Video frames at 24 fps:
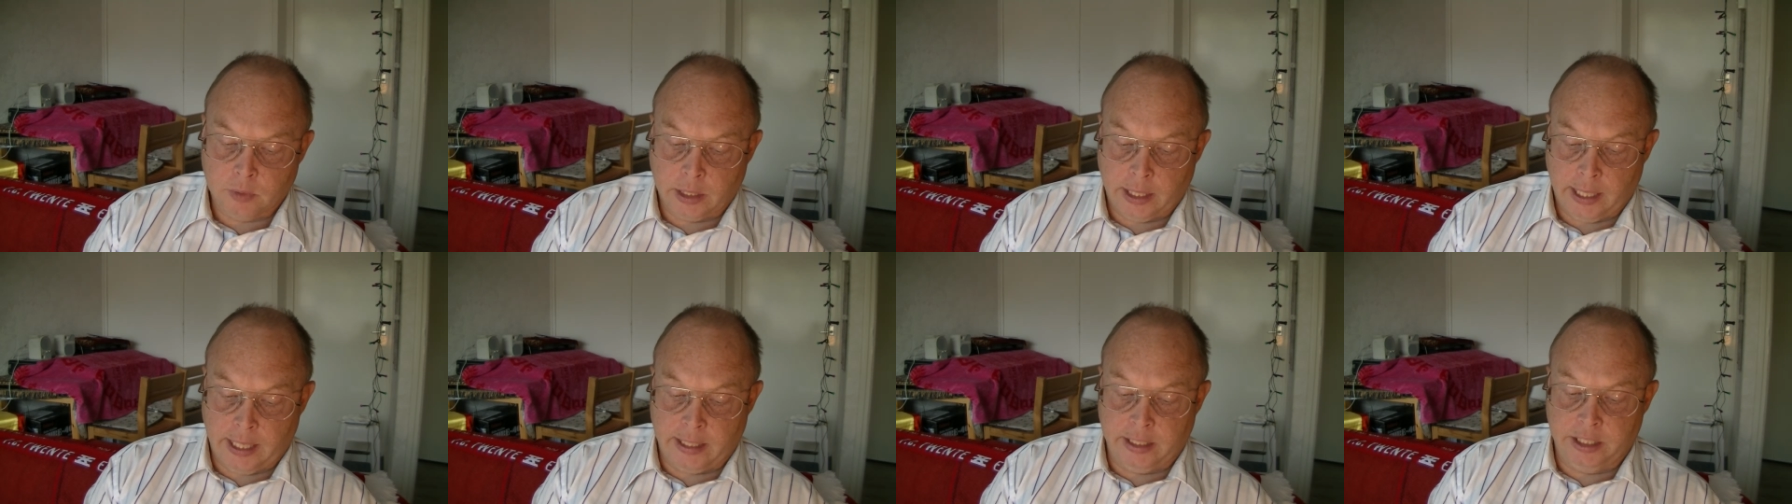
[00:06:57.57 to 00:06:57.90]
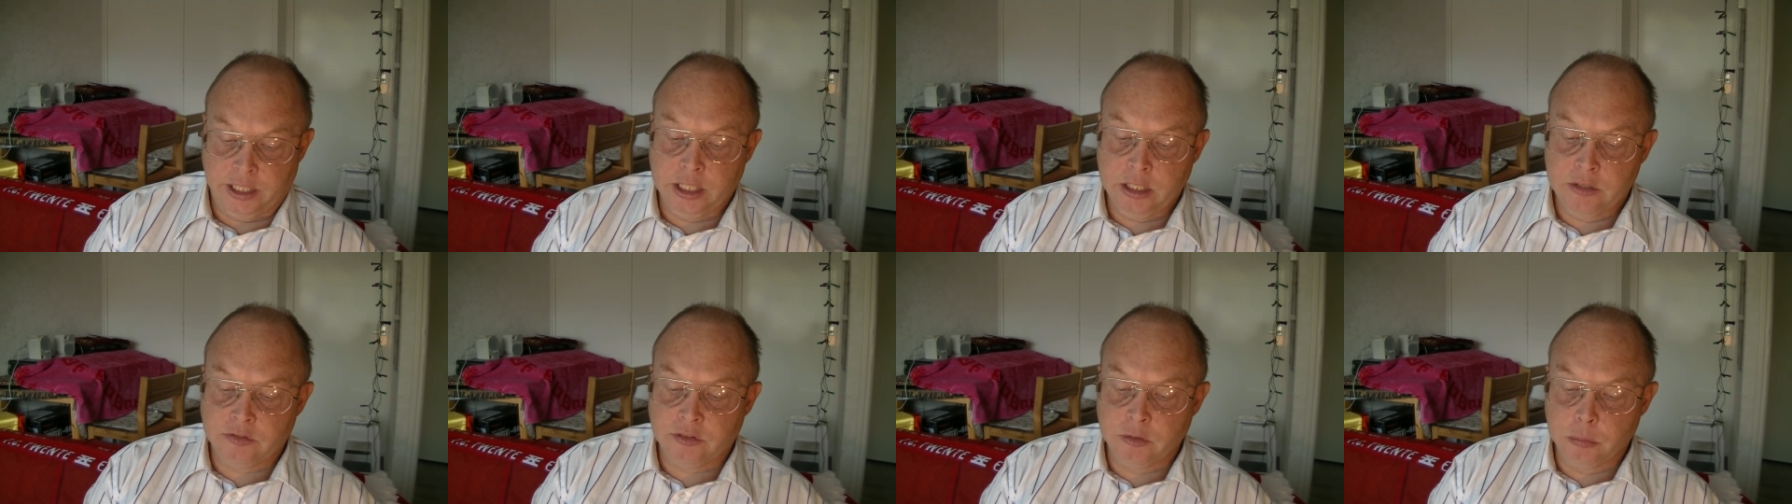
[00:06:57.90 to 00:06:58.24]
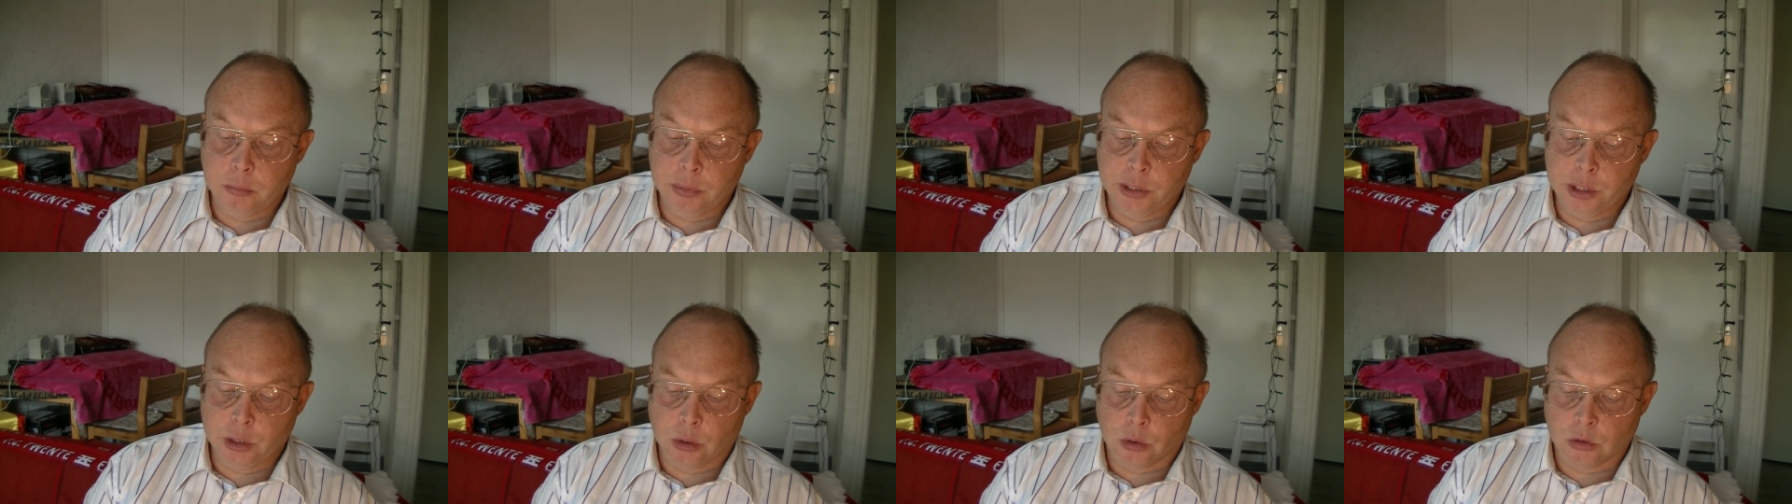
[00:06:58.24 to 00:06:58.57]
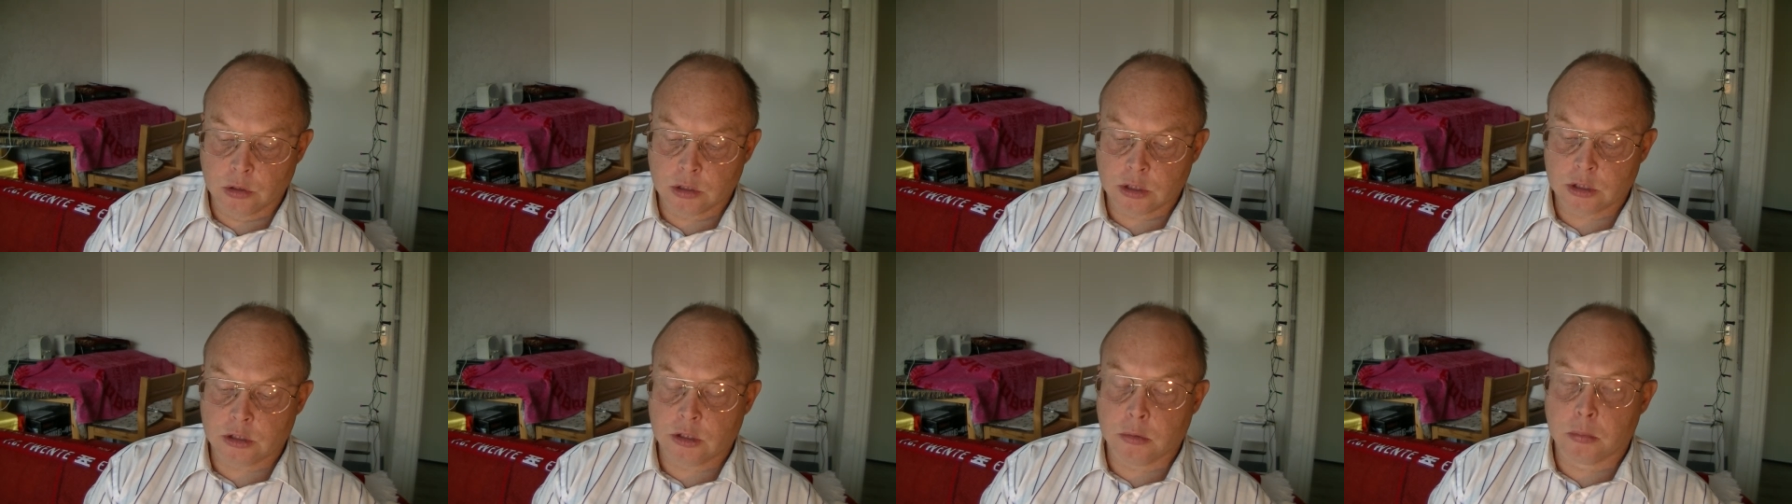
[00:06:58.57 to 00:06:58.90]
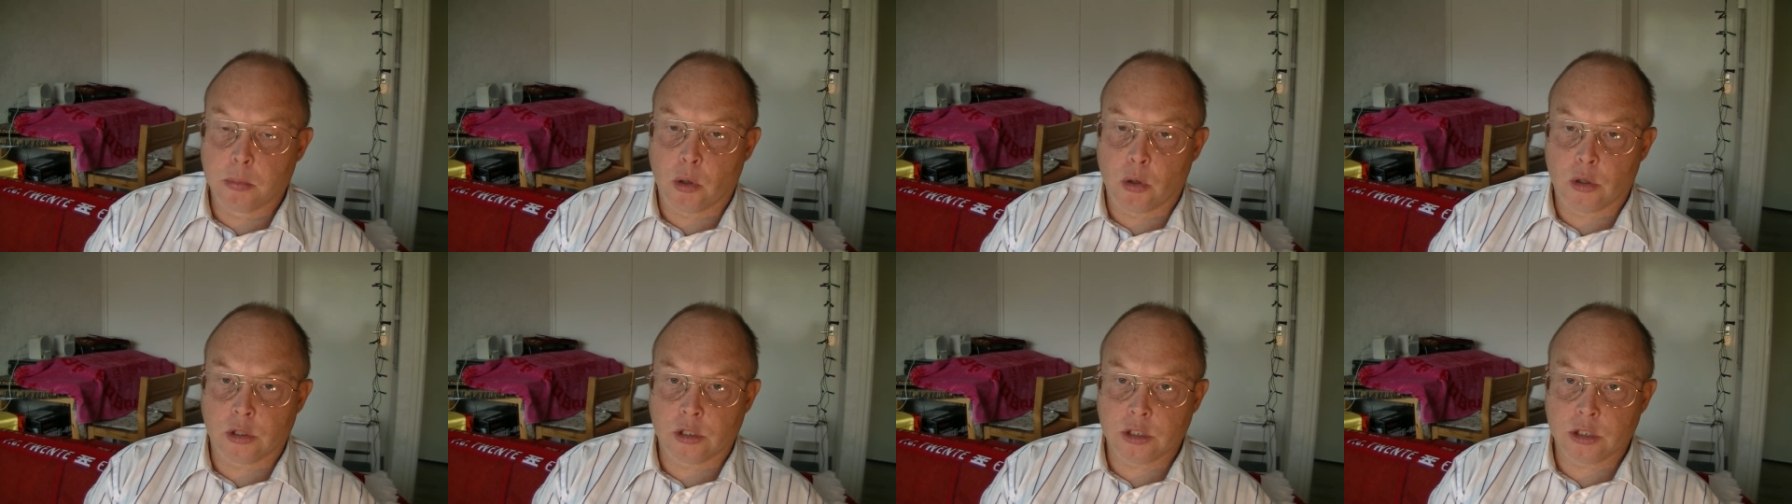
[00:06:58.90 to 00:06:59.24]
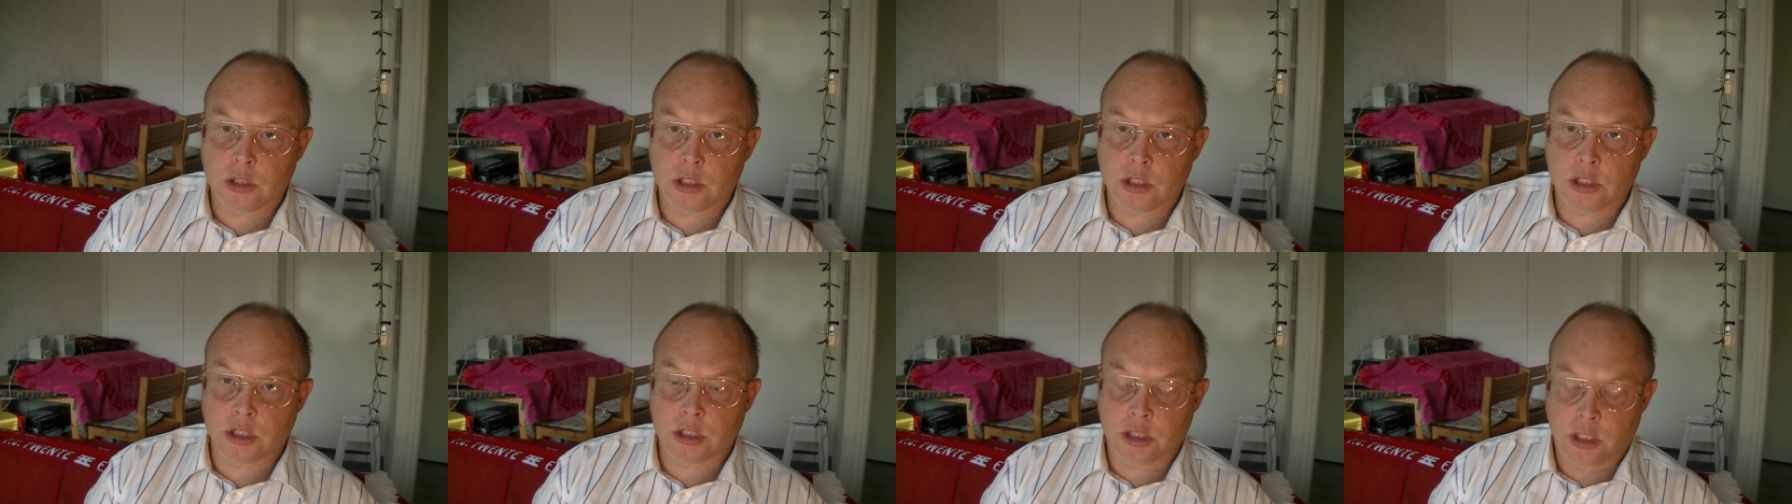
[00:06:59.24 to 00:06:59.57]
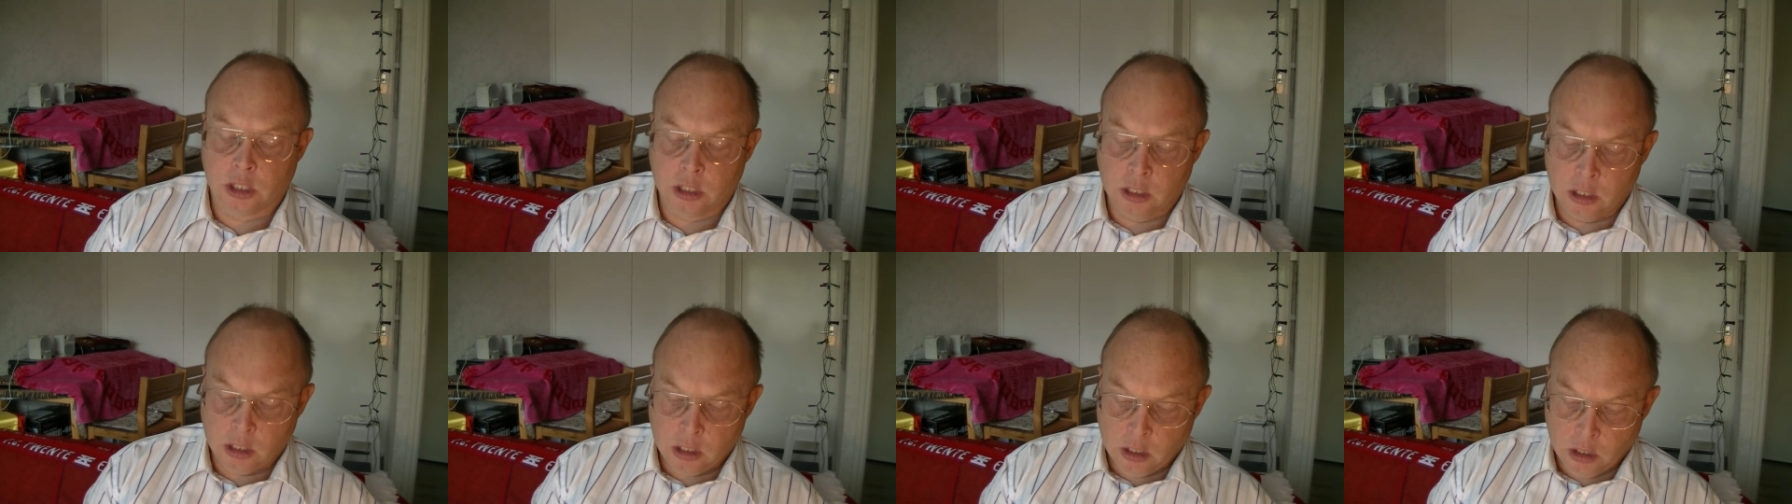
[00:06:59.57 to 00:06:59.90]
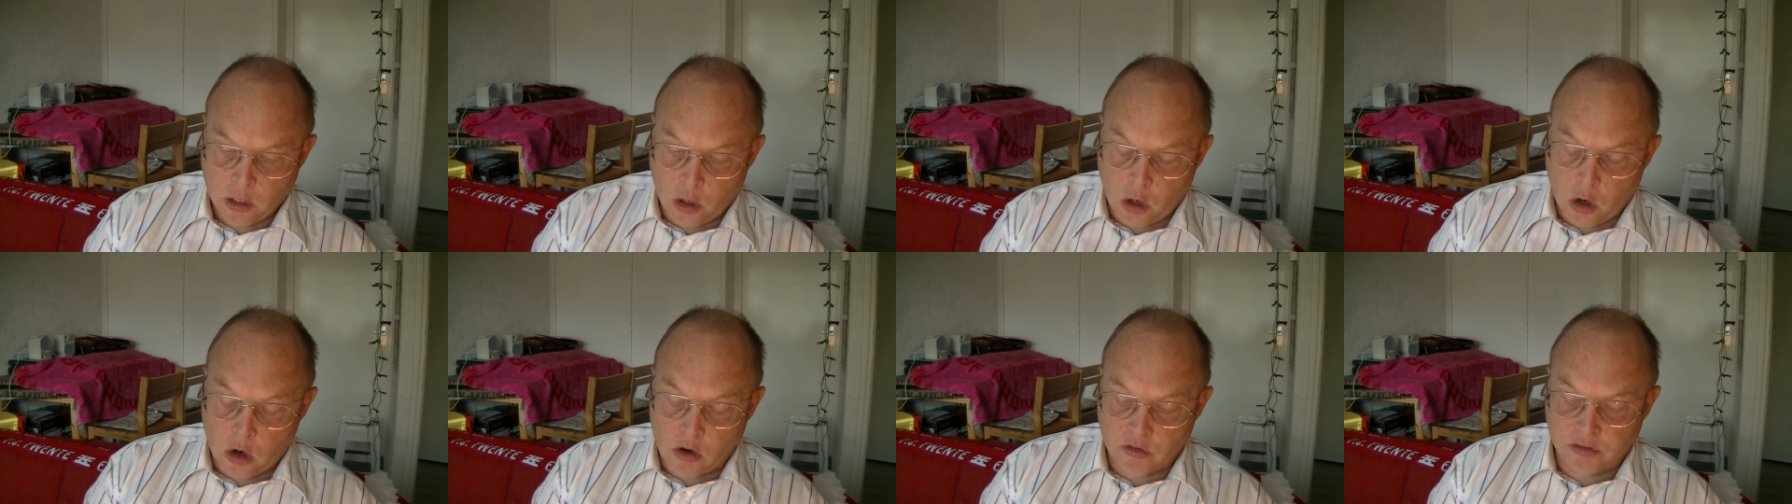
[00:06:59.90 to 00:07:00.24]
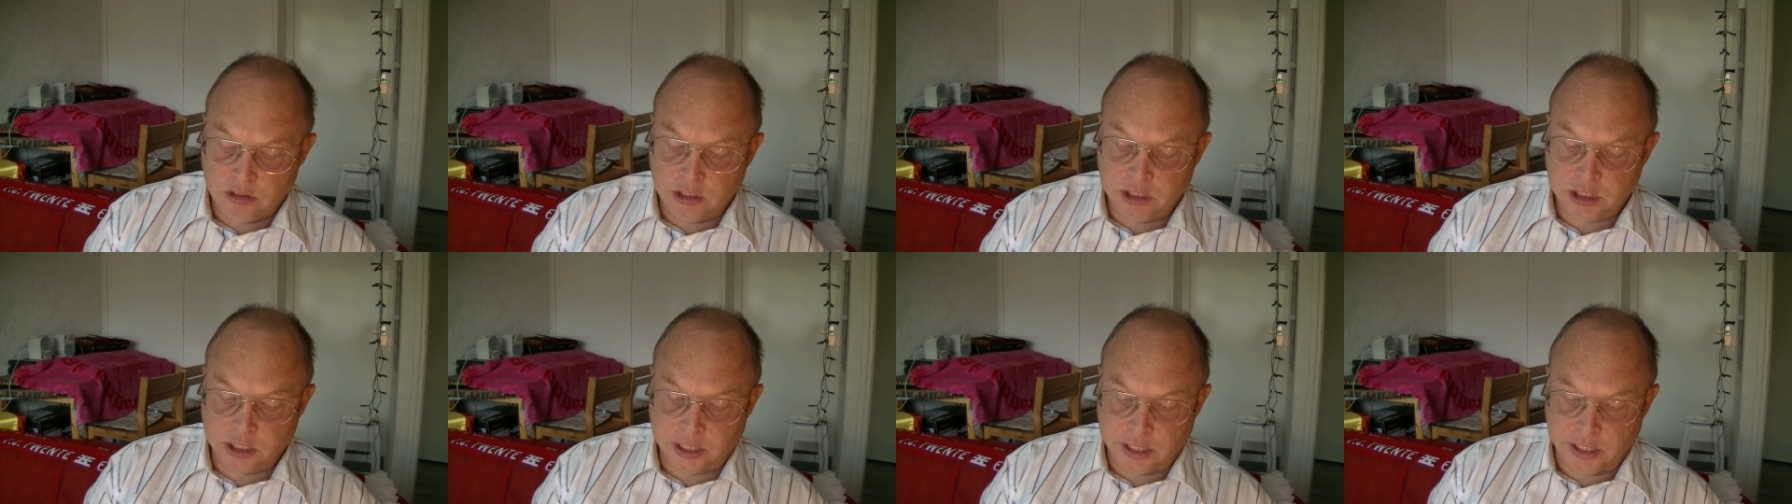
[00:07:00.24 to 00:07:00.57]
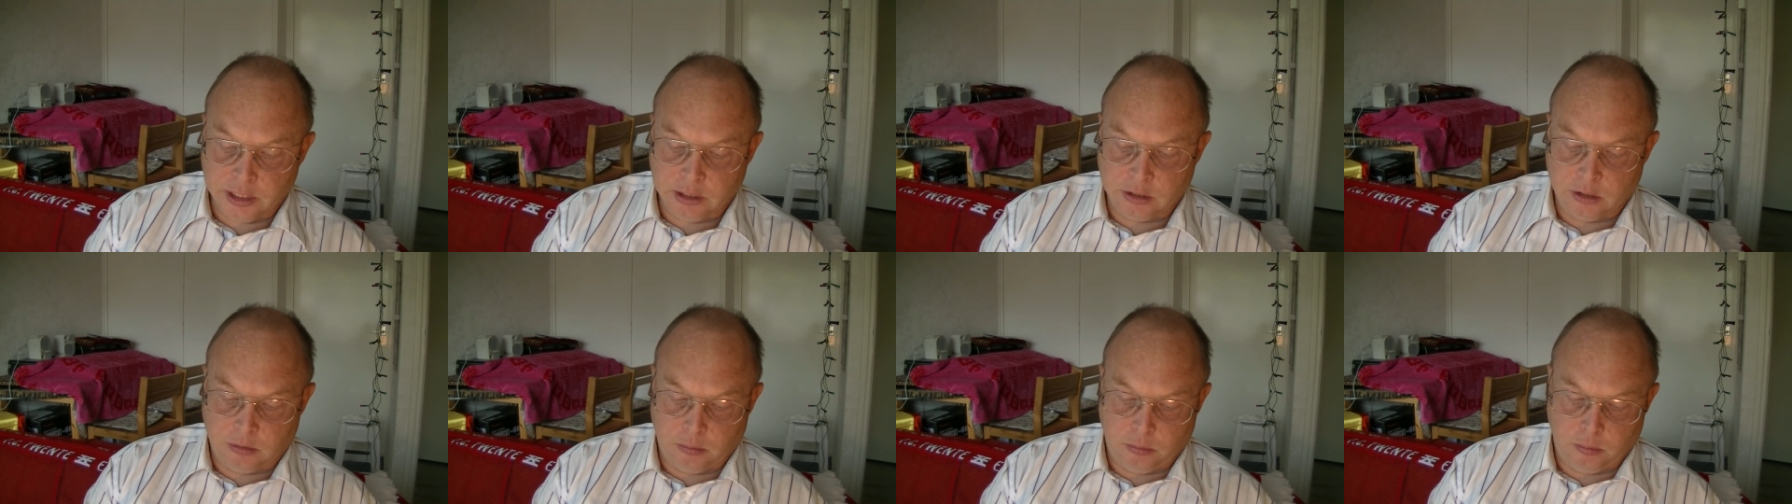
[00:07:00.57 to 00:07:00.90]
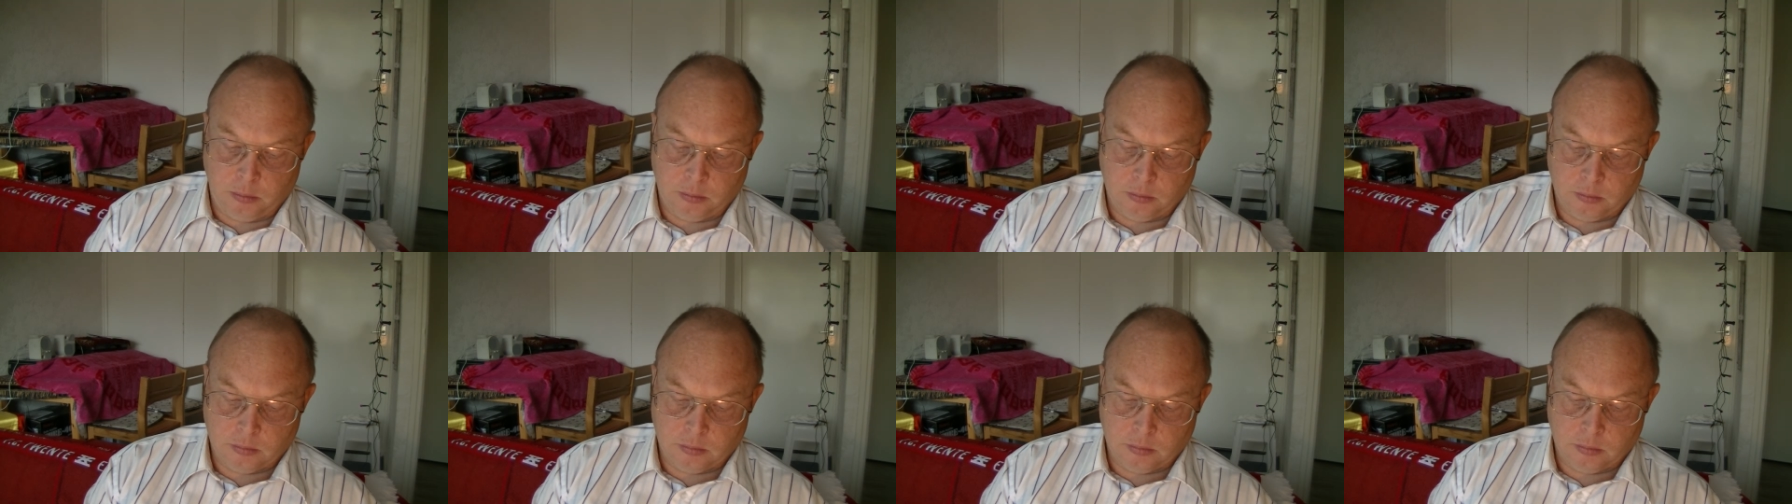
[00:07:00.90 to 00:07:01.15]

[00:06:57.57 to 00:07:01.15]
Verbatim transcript: and even beyond the borders of his kingdom.